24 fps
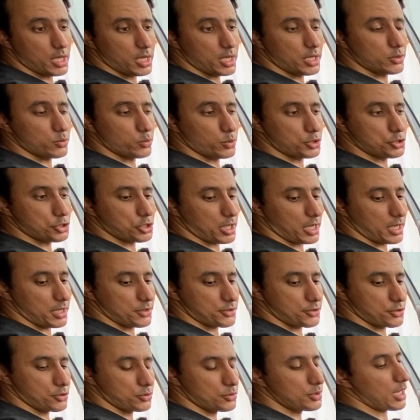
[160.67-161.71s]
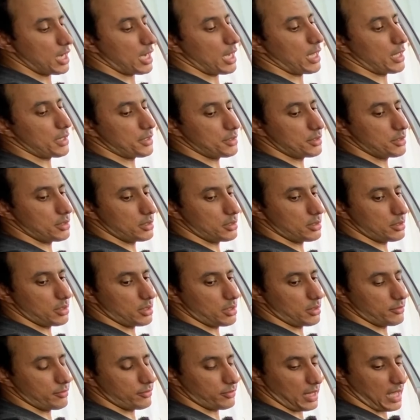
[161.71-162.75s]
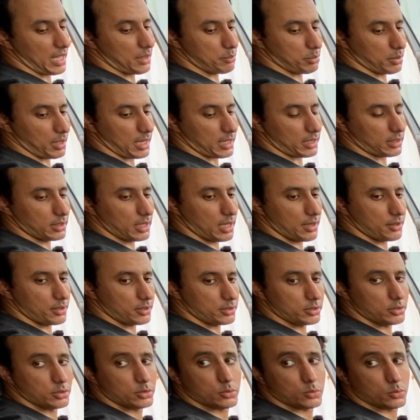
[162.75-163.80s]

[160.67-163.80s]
in which case you got flat black leather